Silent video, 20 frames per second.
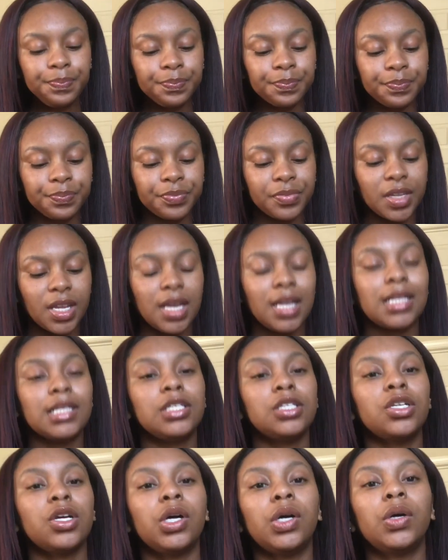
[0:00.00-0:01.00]

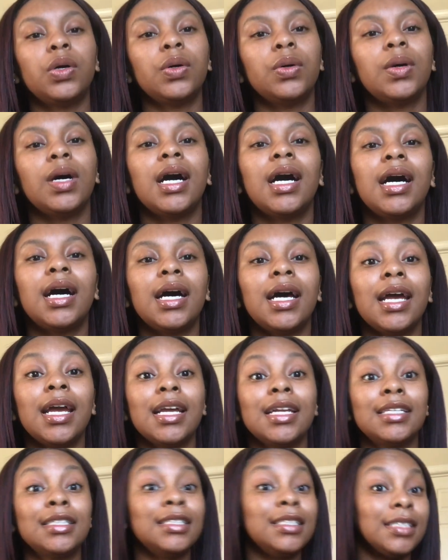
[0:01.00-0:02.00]
And so
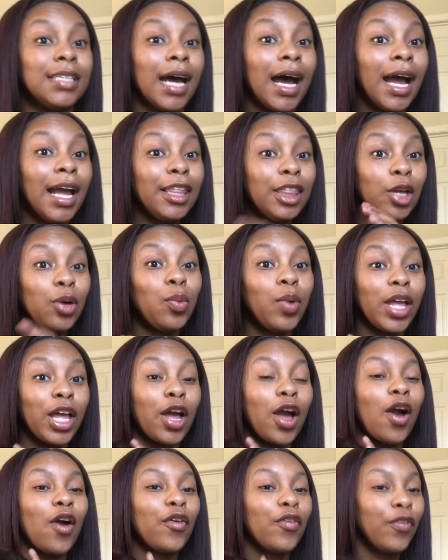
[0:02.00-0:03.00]
I dyed the
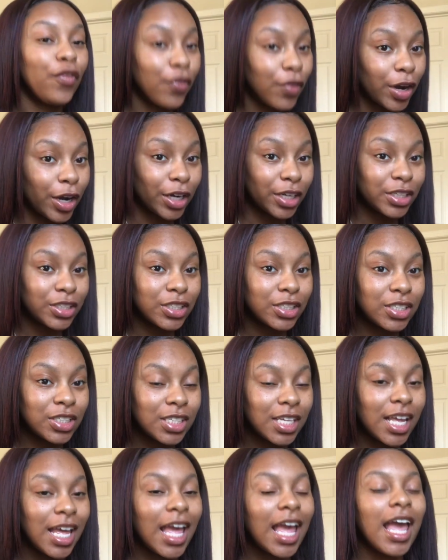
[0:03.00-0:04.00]
wig first.
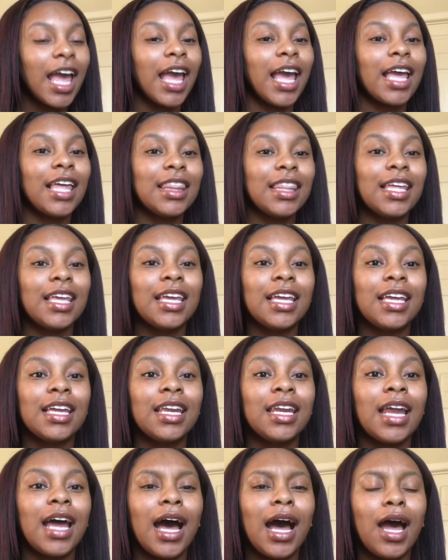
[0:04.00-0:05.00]
And
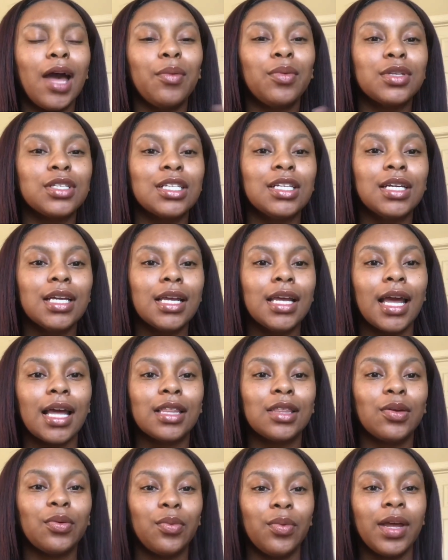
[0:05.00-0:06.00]
then I was looking
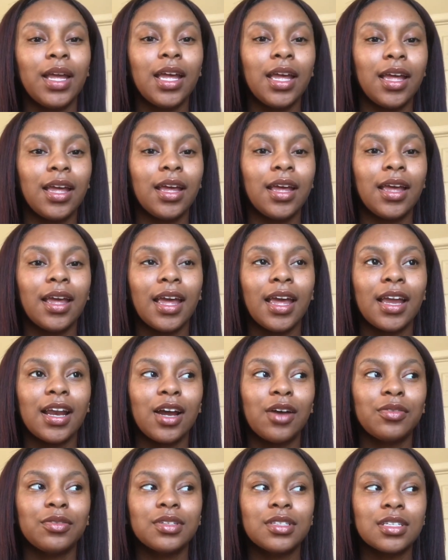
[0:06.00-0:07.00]
at the wig and
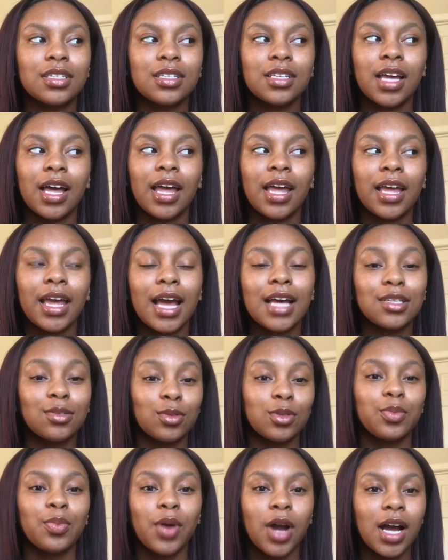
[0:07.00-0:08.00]
I was like, as
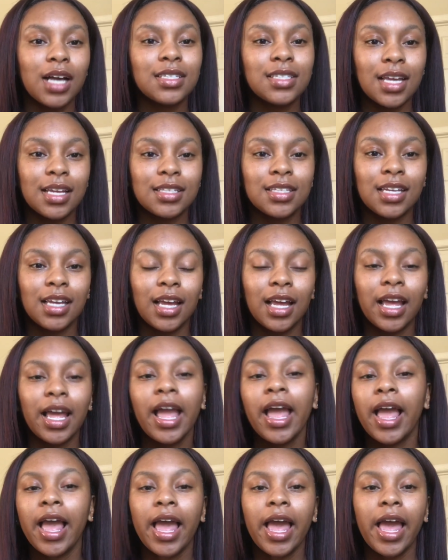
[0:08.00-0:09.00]
I was processing,
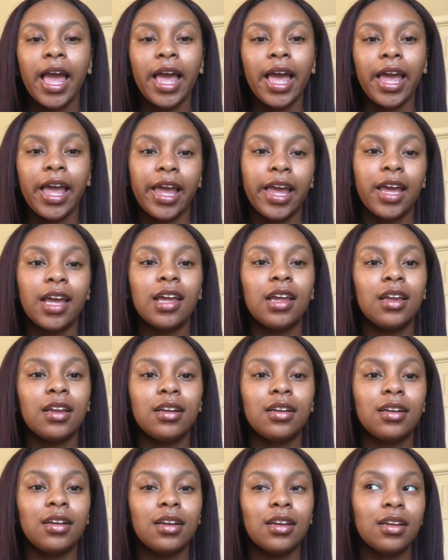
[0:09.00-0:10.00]

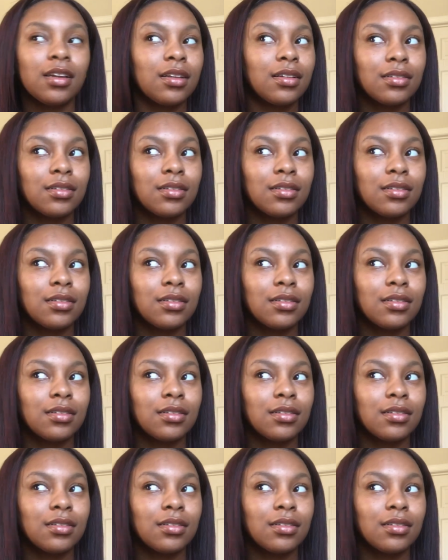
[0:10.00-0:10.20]
and